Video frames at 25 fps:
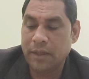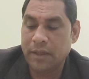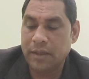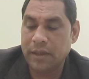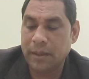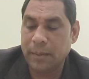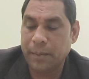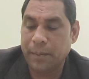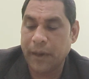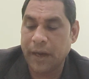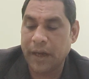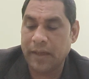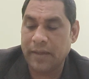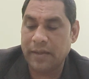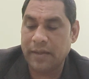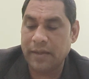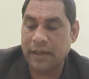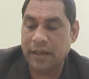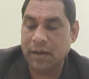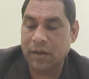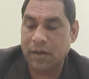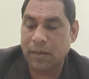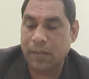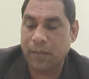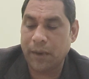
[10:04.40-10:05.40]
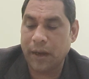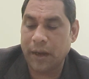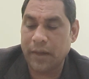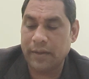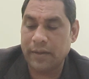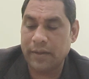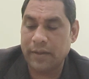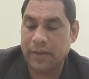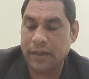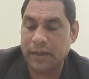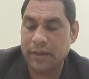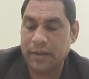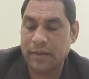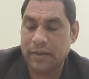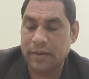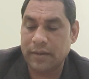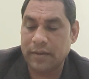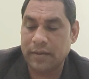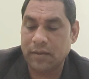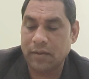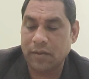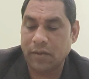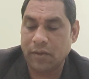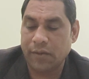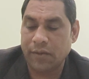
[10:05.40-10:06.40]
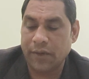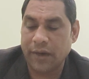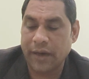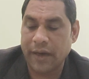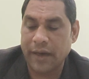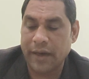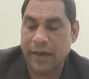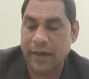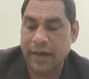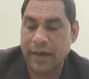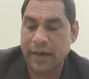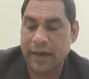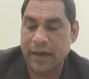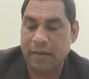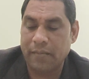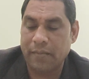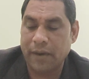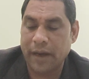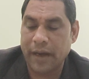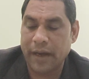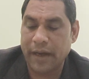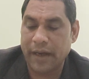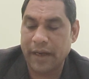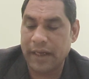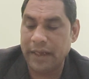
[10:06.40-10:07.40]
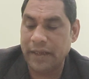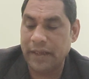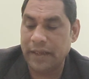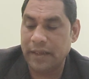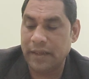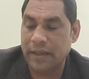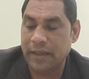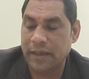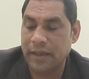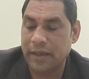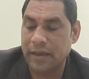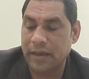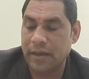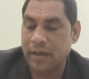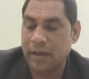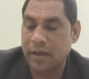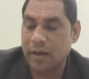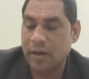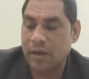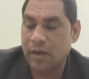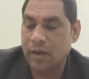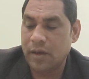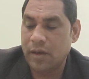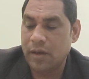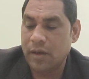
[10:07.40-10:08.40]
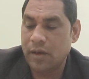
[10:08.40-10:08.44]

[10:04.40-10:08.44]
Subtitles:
means a partial or partials of land held by Rayyat and